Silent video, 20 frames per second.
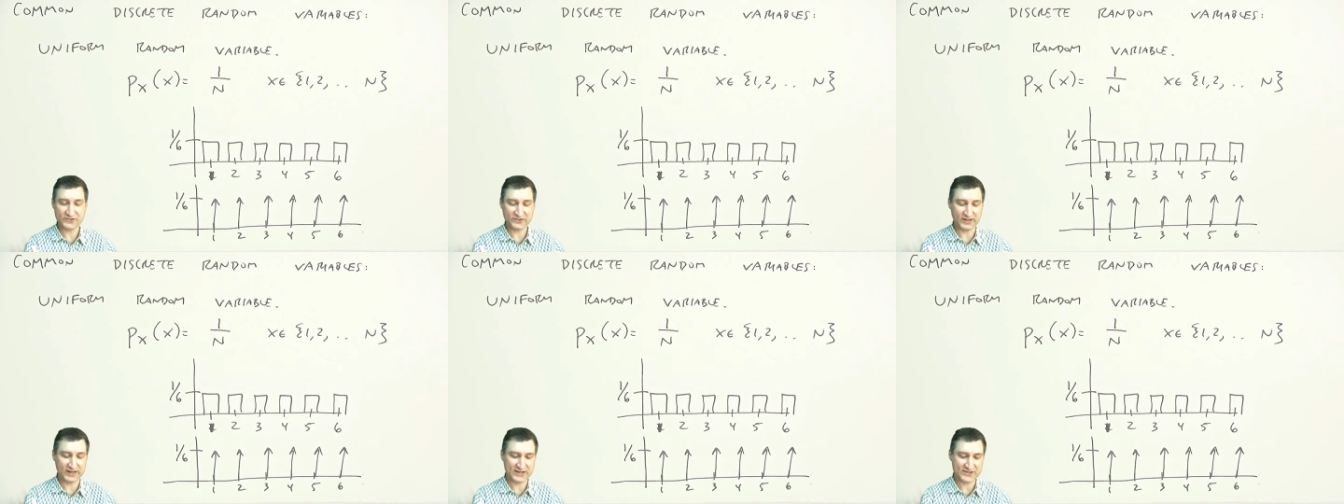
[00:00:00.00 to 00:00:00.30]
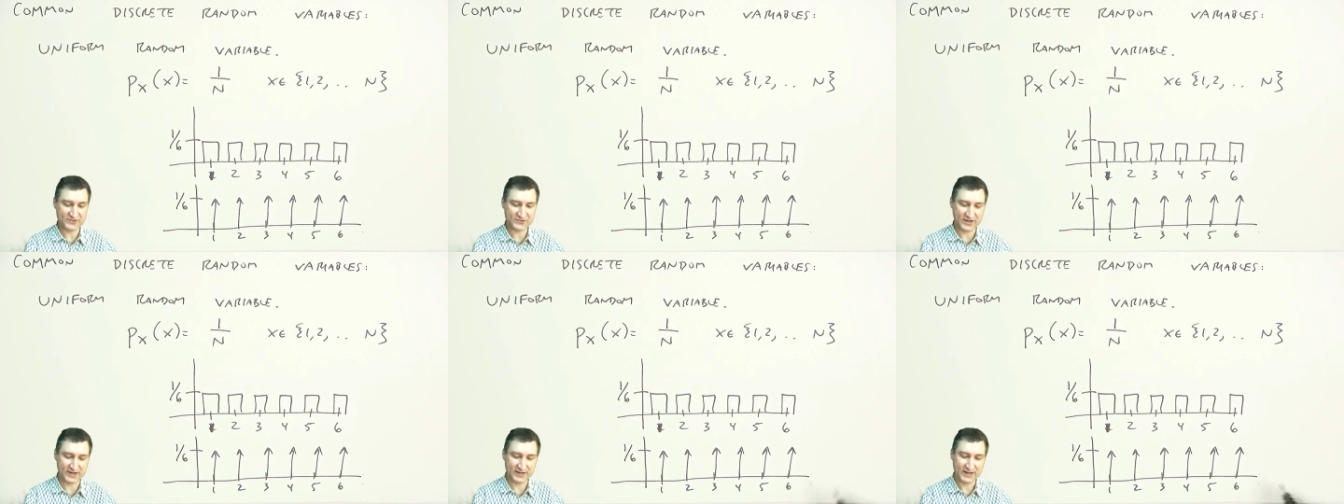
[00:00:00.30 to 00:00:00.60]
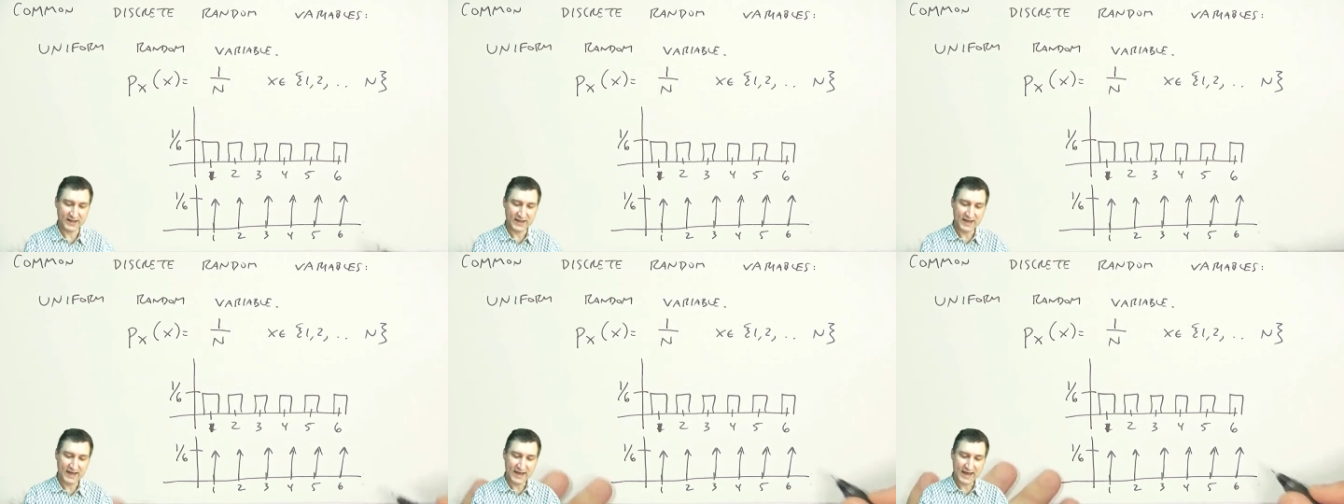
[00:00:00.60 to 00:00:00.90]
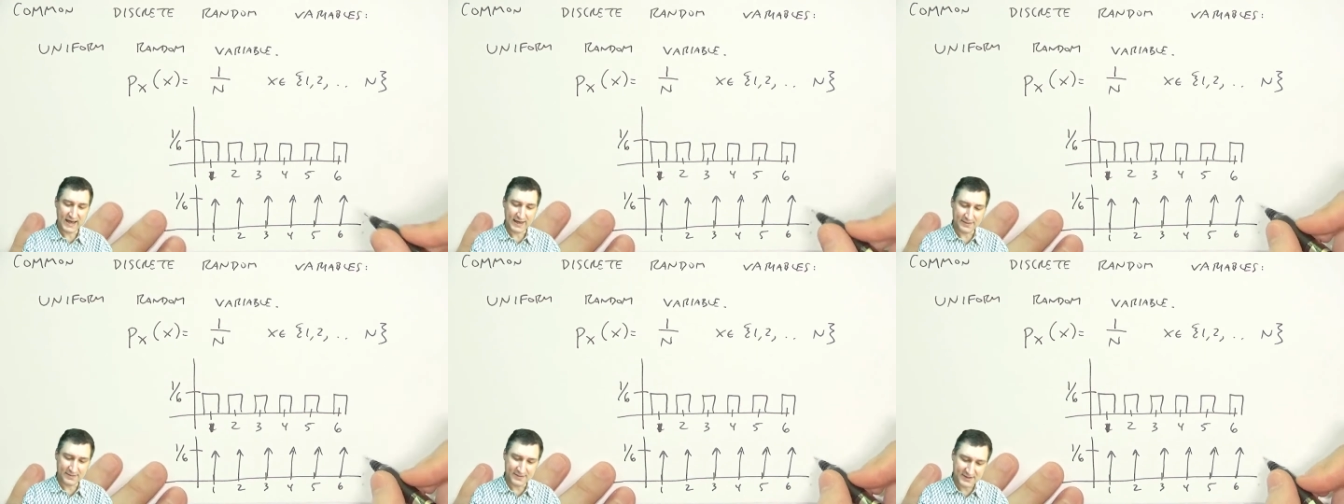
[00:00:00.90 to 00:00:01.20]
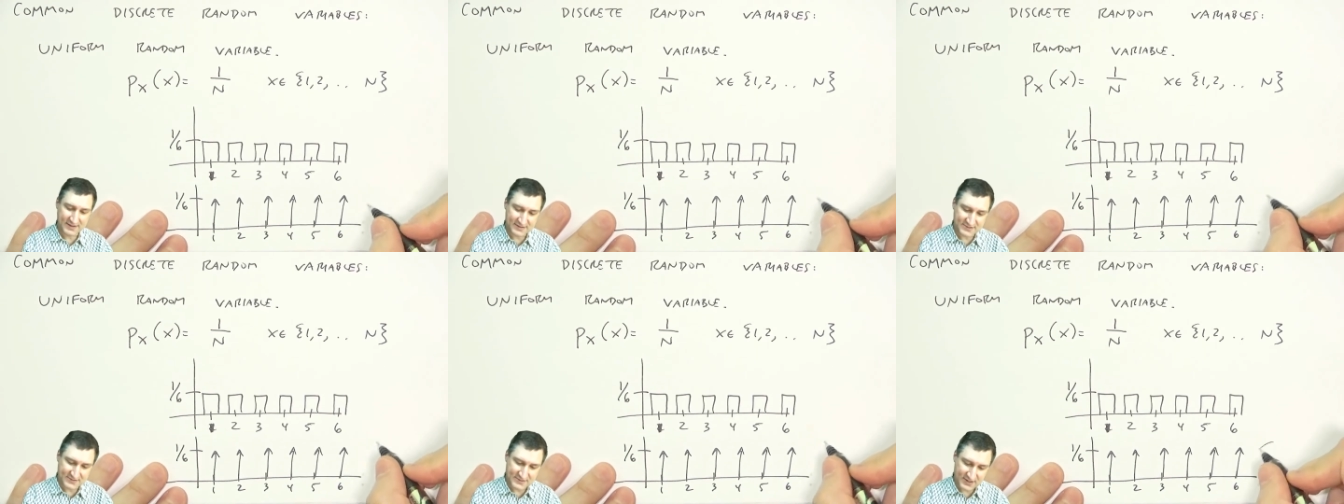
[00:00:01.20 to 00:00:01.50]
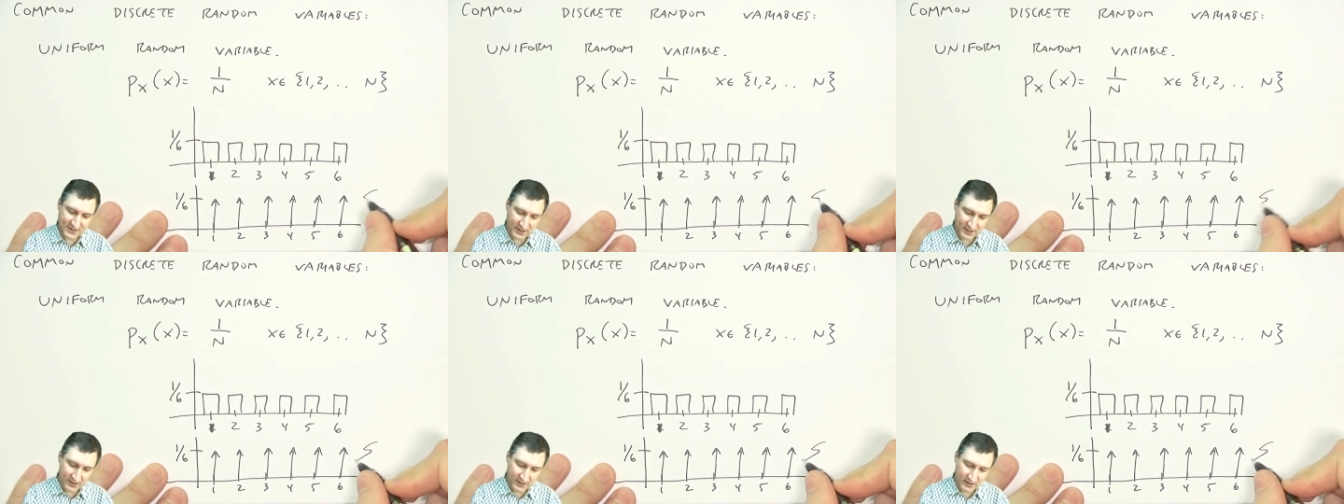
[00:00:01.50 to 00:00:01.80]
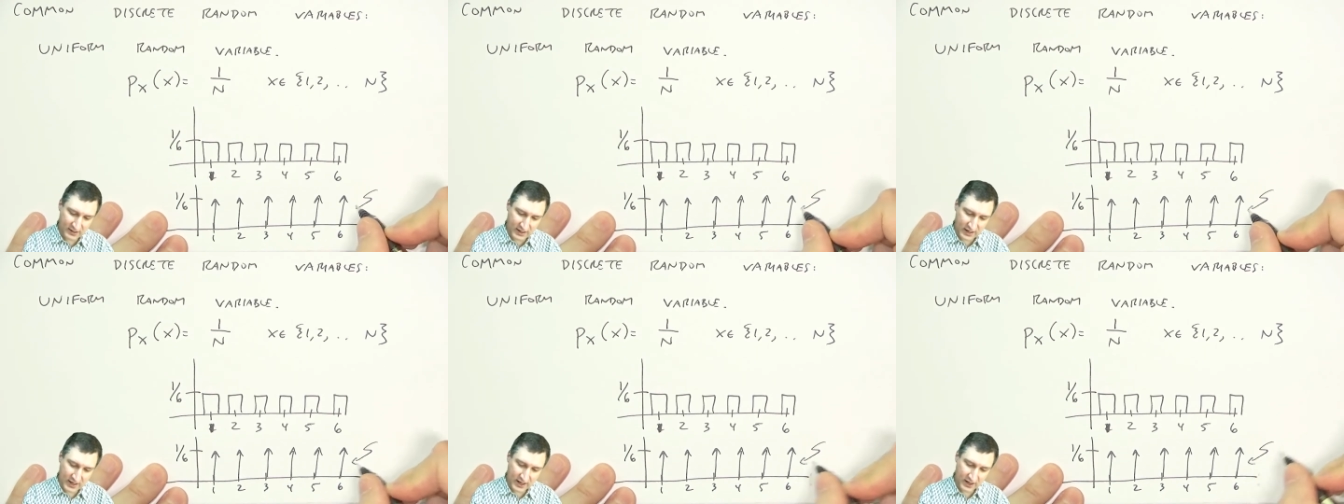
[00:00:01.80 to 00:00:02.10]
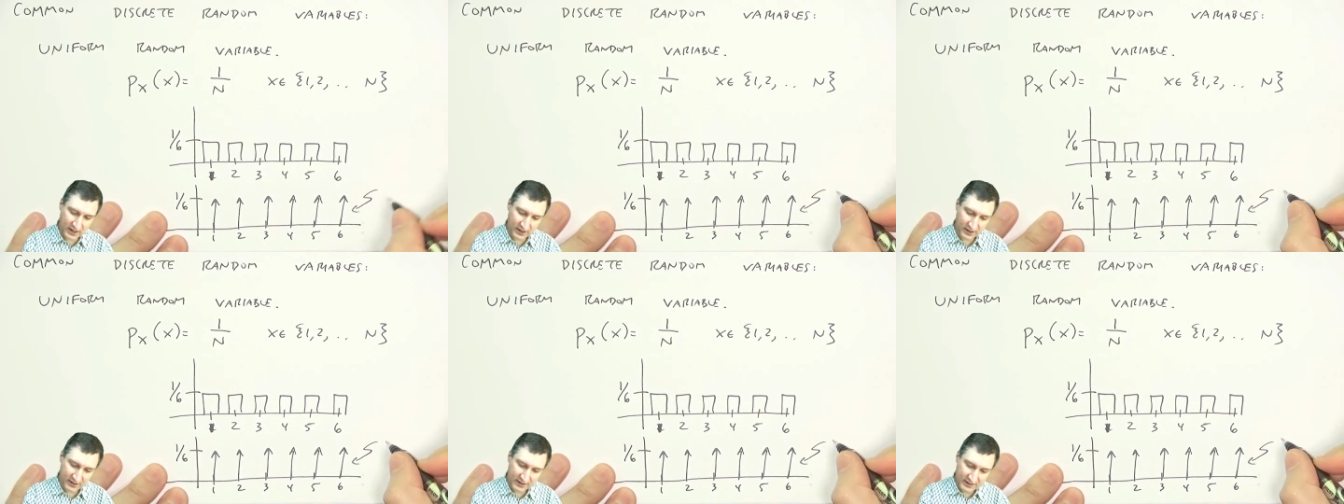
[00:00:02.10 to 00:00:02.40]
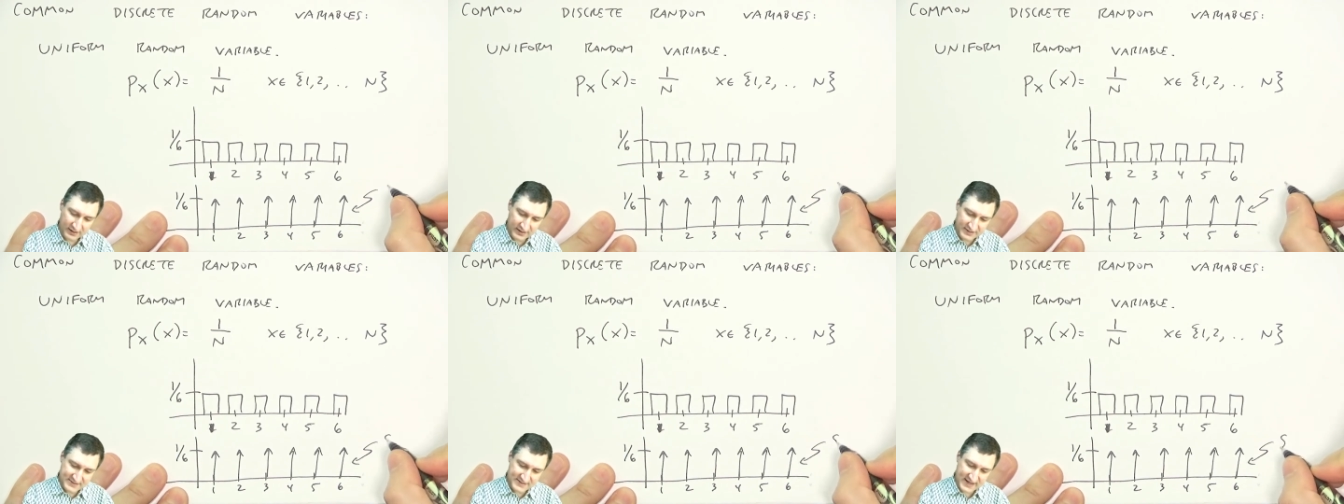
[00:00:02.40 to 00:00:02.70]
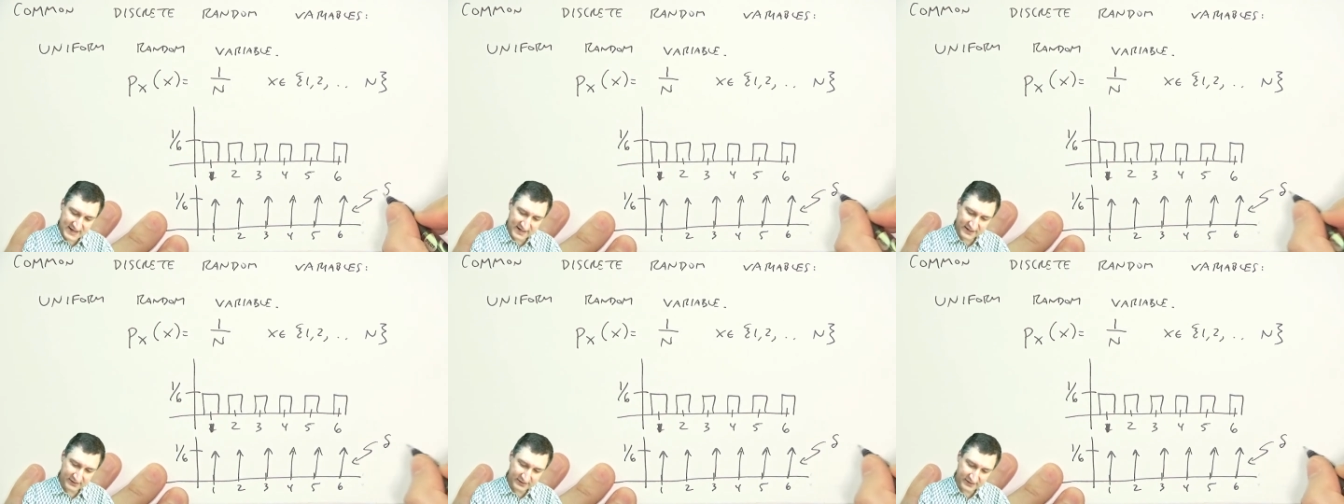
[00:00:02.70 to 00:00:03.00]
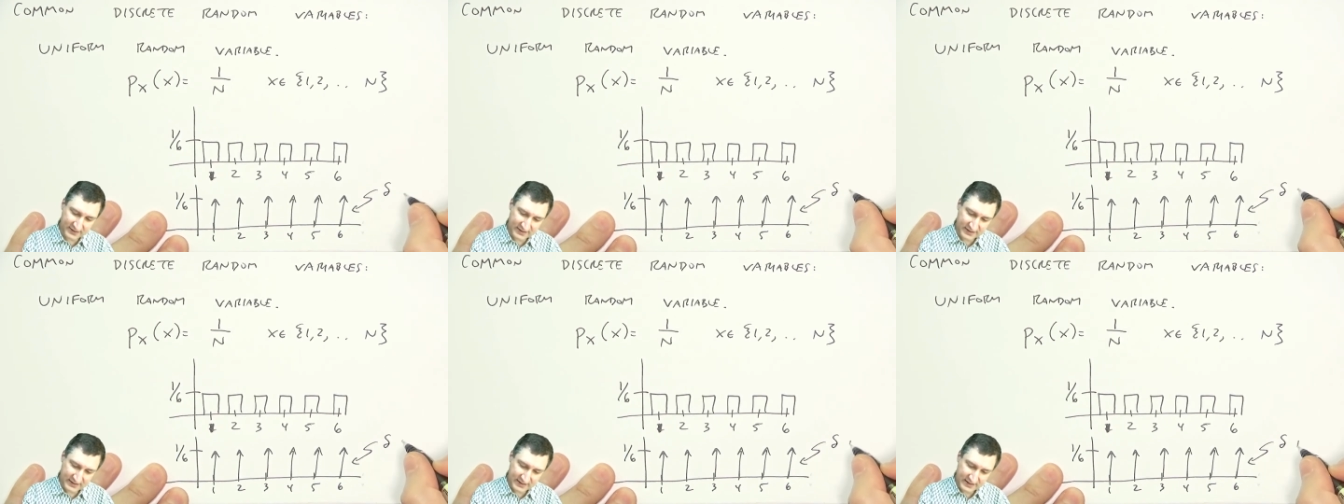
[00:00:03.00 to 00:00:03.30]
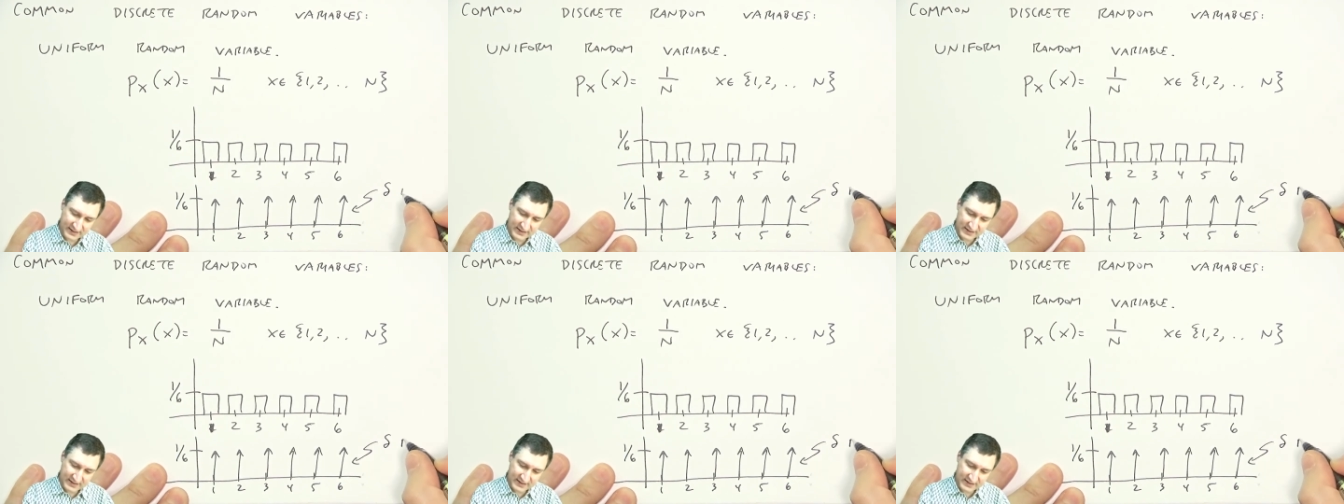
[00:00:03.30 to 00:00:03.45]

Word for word: class, right? And these here are technically